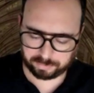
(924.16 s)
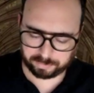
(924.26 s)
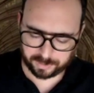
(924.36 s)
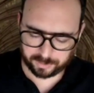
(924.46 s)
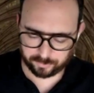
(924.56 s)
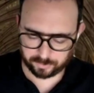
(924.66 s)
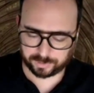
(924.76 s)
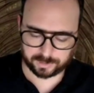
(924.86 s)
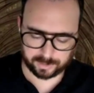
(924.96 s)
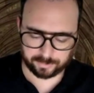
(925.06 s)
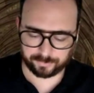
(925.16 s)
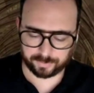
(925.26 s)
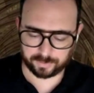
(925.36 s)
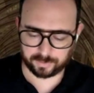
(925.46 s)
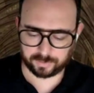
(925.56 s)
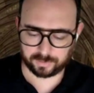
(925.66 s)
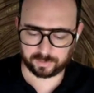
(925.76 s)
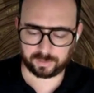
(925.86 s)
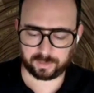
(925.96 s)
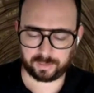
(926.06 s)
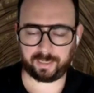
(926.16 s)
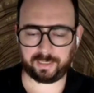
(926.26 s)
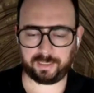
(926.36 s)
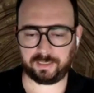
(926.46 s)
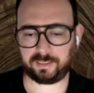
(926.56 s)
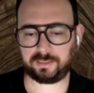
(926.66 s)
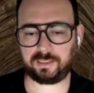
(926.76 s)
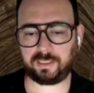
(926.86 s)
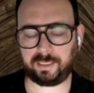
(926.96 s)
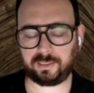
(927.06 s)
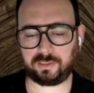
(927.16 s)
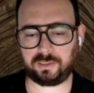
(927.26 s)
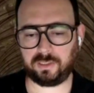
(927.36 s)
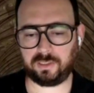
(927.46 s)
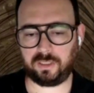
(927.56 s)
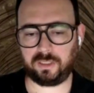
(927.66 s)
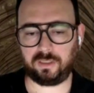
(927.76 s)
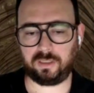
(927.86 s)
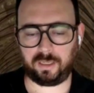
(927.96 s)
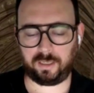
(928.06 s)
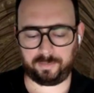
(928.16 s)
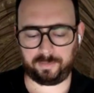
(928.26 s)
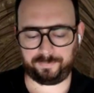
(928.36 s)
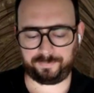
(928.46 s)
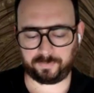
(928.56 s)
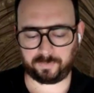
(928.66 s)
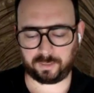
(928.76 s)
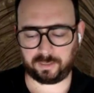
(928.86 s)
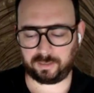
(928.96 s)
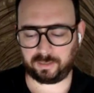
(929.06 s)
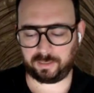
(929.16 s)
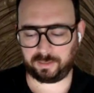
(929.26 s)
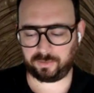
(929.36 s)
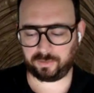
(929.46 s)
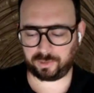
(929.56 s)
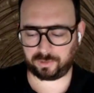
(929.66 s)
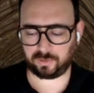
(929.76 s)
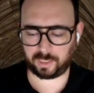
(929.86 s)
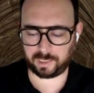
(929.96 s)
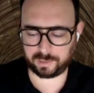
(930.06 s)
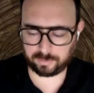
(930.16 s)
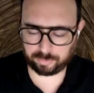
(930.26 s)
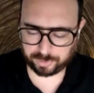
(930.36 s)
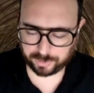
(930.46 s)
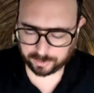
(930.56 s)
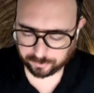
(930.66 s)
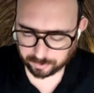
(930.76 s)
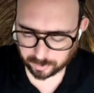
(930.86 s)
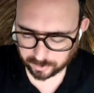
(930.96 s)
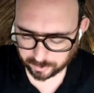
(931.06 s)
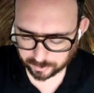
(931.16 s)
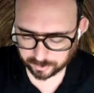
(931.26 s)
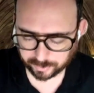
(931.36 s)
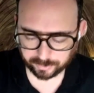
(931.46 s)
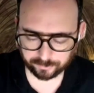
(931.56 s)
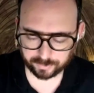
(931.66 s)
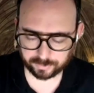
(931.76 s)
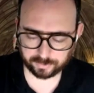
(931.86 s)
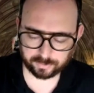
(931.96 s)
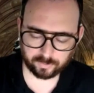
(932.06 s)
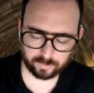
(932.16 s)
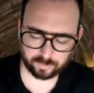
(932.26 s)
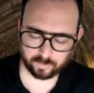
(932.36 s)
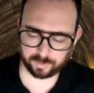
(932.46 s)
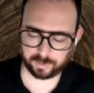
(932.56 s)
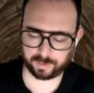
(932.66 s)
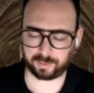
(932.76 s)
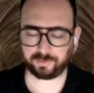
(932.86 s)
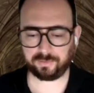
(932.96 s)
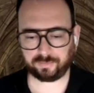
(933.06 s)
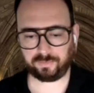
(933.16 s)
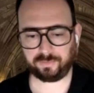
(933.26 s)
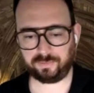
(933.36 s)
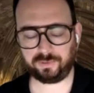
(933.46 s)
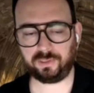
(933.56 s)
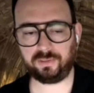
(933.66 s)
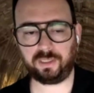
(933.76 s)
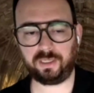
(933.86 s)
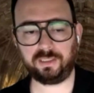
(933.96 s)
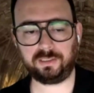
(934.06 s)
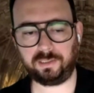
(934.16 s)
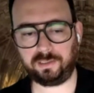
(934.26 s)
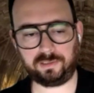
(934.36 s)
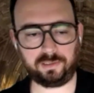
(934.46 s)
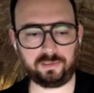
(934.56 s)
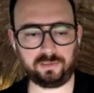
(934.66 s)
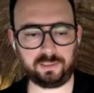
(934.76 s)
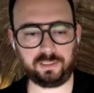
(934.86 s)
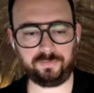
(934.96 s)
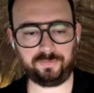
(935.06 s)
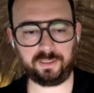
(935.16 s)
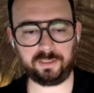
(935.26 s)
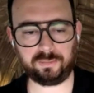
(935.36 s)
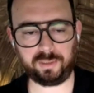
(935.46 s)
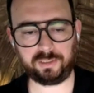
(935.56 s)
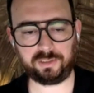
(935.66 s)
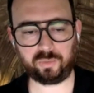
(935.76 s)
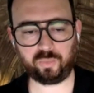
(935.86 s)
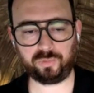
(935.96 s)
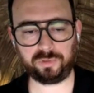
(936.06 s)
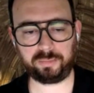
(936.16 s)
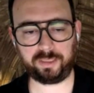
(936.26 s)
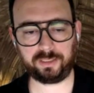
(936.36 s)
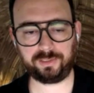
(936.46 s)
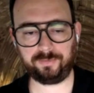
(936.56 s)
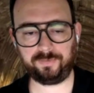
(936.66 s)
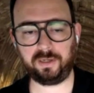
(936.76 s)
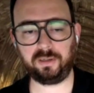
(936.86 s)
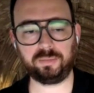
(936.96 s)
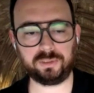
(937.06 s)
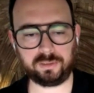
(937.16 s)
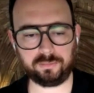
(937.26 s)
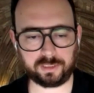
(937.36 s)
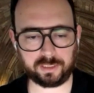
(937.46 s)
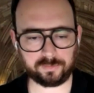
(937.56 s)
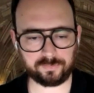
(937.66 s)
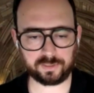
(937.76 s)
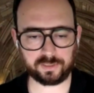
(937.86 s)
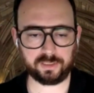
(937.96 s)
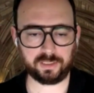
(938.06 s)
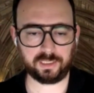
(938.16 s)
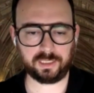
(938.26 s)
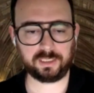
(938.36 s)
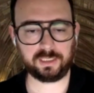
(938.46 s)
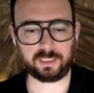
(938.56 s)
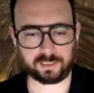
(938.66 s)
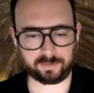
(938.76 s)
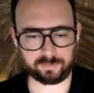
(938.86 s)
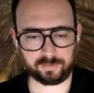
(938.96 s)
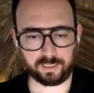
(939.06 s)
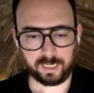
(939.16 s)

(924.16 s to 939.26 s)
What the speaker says: P versus alpha. And in this class, um, you're just looking at the predictive modeling side of it, where again, you're still looking at statistical significance, but it's just with respect to the variables themselves. Um,